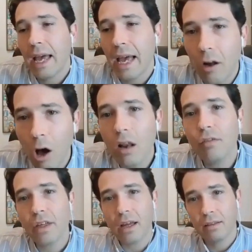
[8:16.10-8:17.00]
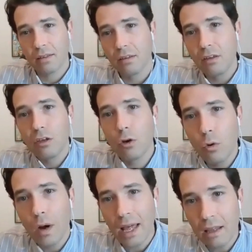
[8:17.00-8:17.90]
And all of that
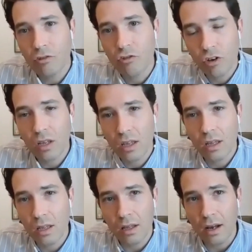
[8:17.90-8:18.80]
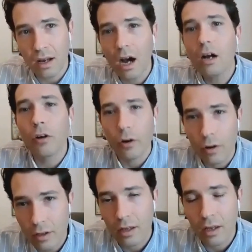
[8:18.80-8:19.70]
new LNG
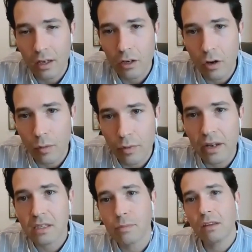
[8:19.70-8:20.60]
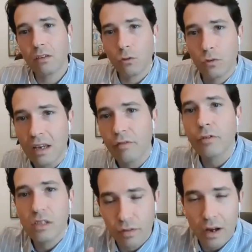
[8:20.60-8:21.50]
hunger in Europe that is meant to
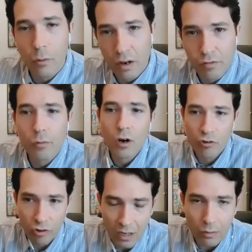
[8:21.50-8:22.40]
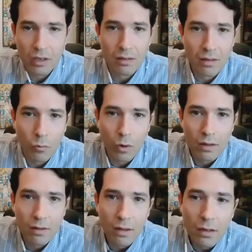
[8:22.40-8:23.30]
diversify away from Russia, now that it did what
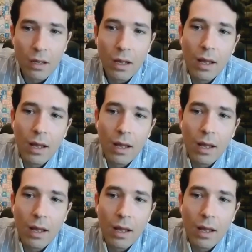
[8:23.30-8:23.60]
it did,